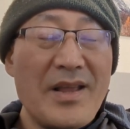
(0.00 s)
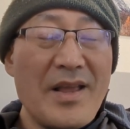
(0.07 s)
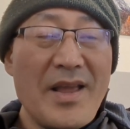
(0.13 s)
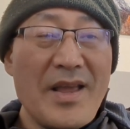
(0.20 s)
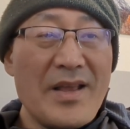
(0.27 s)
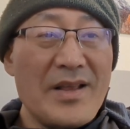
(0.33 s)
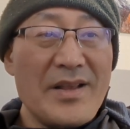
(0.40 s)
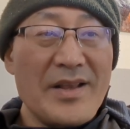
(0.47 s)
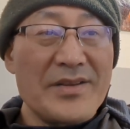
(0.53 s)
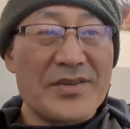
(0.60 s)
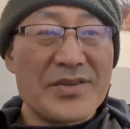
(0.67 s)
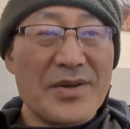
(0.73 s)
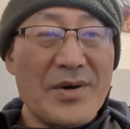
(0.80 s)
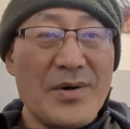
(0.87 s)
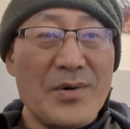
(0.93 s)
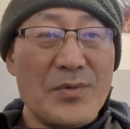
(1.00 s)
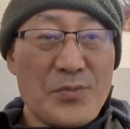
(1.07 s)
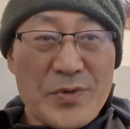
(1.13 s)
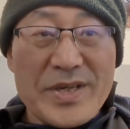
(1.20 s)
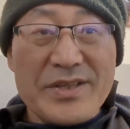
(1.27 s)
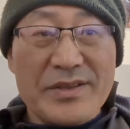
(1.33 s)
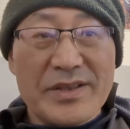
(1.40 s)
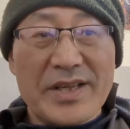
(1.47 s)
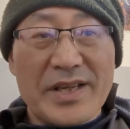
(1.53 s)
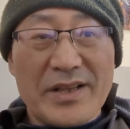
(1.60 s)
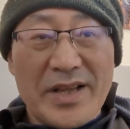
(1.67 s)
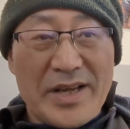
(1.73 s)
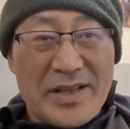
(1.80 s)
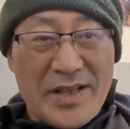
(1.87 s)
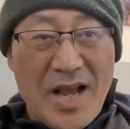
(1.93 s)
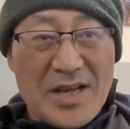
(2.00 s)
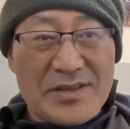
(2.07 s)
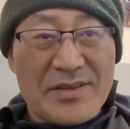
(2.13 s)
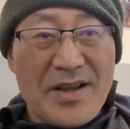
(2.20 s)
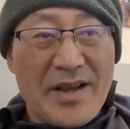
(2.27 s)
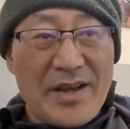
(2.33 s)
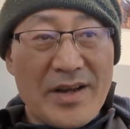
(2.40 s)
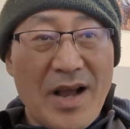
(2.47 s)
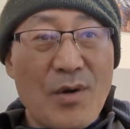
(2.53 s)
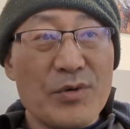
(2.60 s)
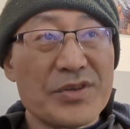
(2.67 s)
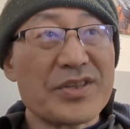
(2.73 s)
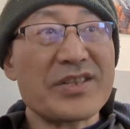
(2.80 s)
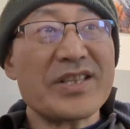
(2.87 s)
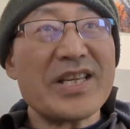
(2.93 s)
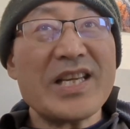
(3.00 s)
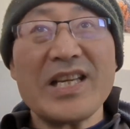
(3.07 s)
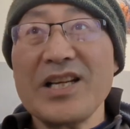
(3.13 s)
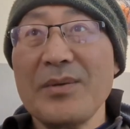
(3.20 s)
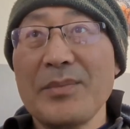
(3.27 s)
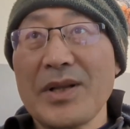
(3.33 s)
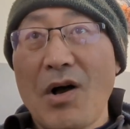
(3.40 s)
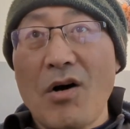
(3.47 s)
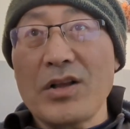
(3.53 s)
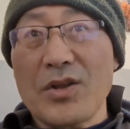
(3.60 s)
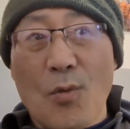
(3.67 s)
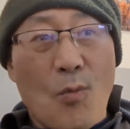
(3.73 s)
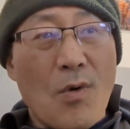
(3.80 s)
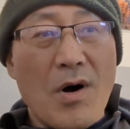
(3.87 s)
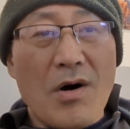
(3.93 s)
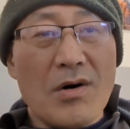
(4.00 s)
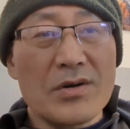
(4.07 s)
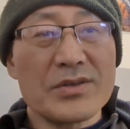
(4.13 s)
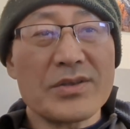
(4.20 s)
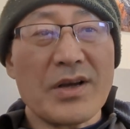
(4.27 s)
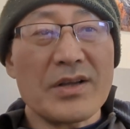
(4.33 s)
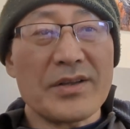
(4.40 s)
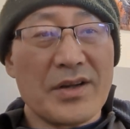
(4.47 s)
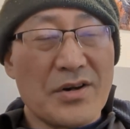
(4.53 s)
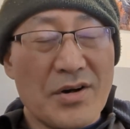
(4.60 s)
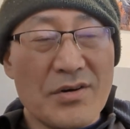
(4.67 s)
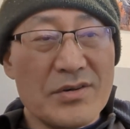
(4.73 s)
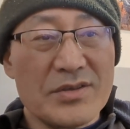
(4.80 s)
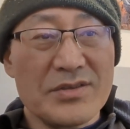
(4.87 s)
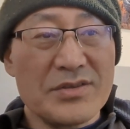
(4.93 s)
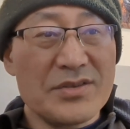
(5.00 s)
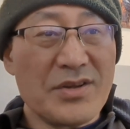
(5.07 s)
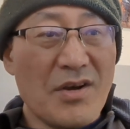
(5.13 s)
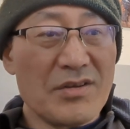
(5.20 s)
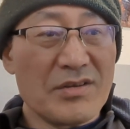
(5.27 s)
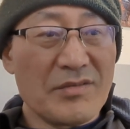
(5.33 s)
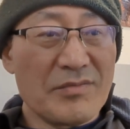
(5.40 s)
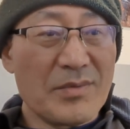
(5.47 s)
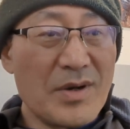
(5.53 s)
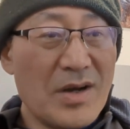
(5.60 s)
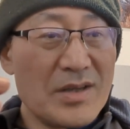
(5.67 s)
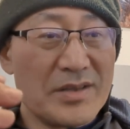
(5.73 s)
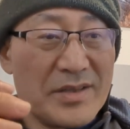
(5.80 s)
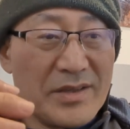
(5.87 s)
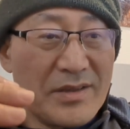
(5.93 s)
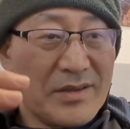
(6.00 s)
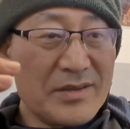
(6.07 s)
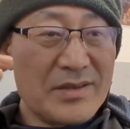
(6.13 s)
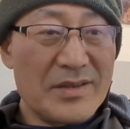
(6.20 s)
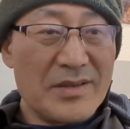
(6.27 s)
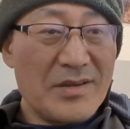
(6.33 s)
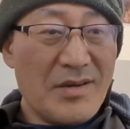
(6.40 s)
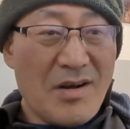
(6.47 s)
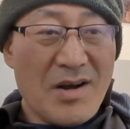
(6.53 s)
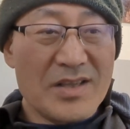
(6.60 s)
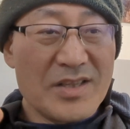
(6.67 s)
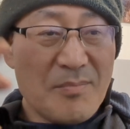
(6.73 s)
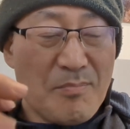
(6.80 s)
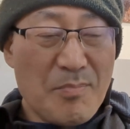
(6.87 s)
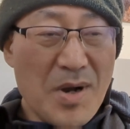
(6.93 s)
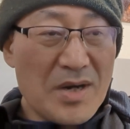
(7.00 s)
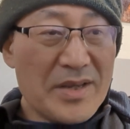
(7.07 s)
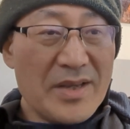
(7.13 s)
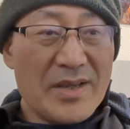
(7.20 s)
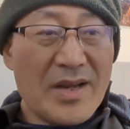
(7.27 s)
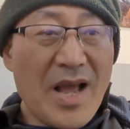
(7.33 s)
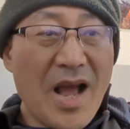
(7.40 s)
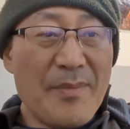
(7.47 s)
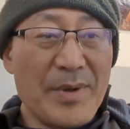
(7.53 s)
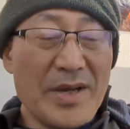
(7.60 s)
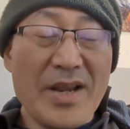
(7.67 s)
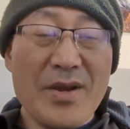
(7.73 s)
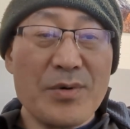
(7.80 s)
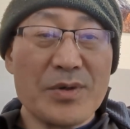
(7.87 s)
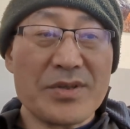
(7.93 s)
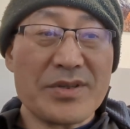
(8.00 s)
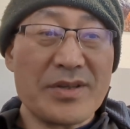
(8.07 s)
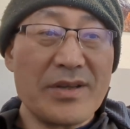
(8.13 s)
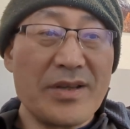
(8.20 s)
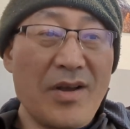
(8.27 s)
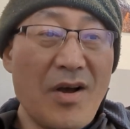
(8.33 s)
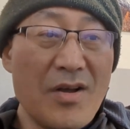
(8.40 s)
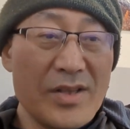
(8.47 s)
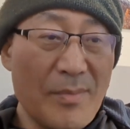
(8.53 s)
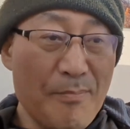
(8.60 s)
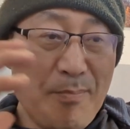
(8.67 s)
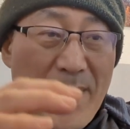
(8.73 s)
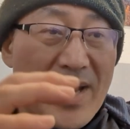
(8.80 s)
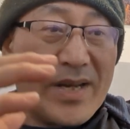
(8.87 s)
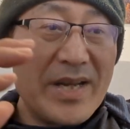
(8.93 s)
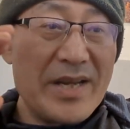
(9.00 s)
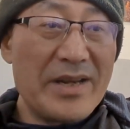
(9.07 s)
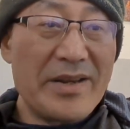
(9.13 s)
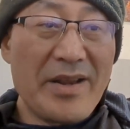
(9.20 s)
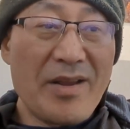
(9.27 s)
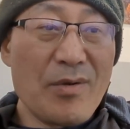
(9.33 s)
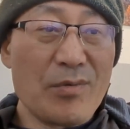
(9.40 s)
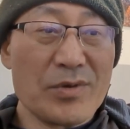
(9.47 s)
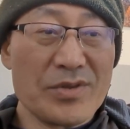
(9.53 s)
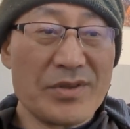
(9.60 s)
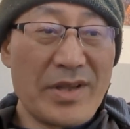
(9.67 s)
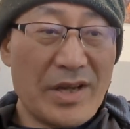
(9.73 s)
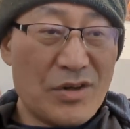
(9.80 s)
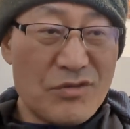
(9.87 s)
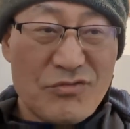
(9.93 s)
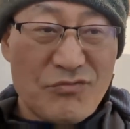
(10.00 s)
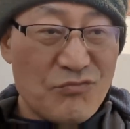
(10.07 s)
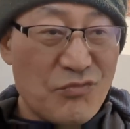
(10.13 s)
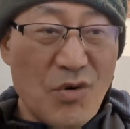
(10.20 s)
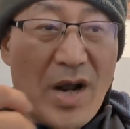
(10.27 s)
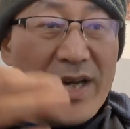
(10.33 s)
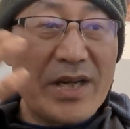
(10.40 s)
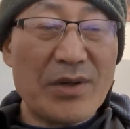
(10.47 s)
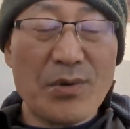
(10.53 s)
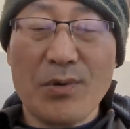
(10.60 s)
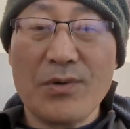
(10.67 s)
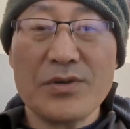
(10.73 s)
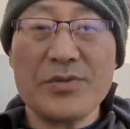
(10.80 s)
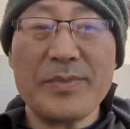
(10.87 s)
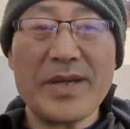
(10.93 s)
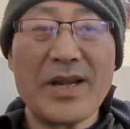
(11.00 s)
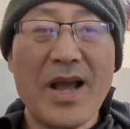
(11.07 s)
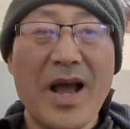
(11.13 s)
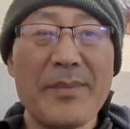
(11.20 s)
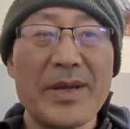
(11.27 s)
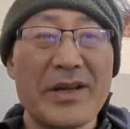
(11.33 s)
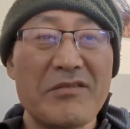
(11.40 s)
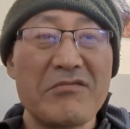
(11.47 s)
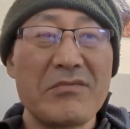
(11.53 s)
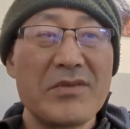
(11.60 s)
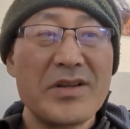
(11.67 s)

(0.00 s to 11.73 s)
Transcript: and so recently, like last night, I was seeing them on the walls, on the curtains, on the on the on the bucket. I mean, it was on the bedding. It was like running towards me. I mean,